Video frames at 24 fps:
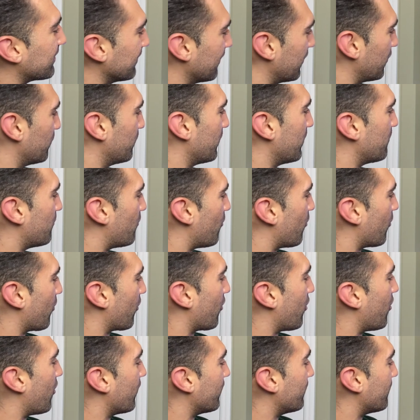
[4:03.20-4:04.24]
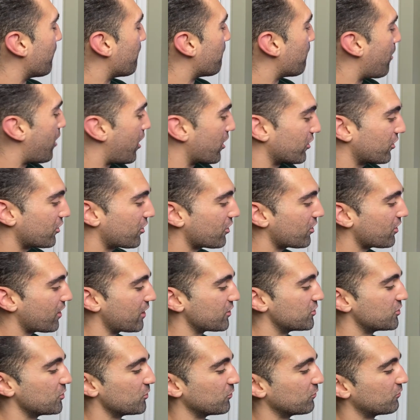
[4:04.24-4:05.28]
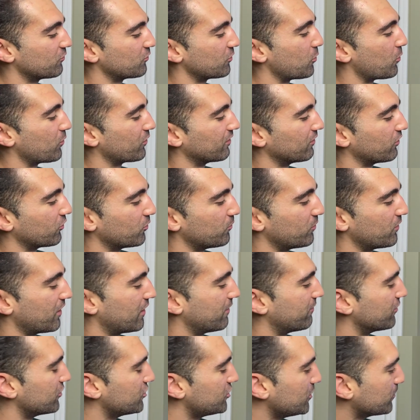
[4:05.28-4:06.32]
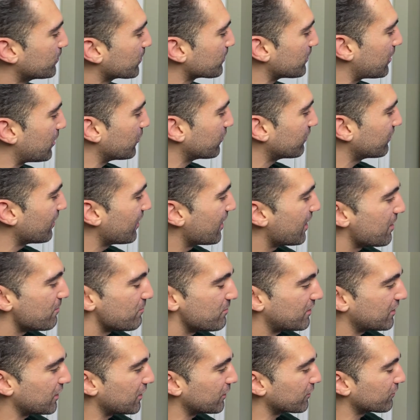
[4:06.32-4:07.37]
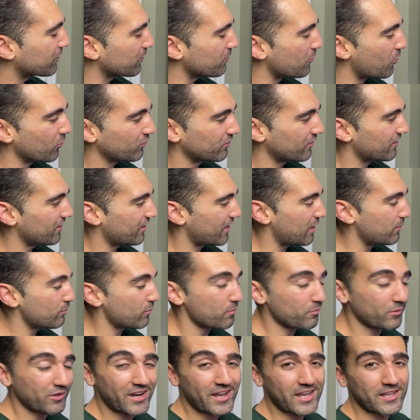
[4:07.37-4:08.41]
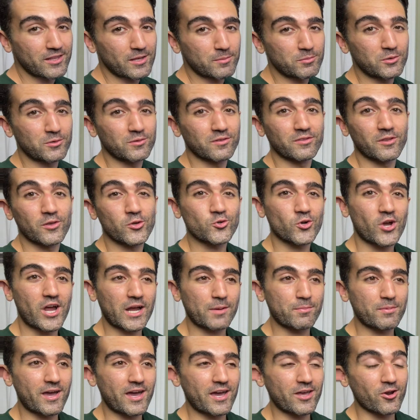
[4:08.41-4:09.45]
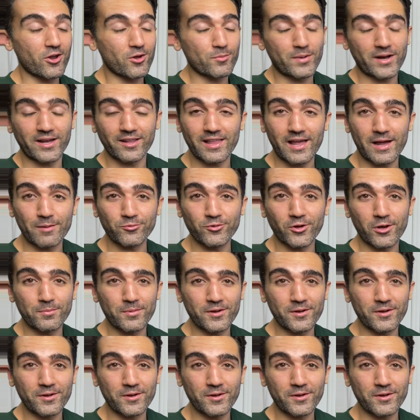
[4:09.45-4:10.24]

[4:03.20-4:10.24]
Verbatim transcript: little bit more on the monitor, I chose to go with a little bit of a cheaper mouse because for most of the time, I'm gonna end up using the trackpad on my laptop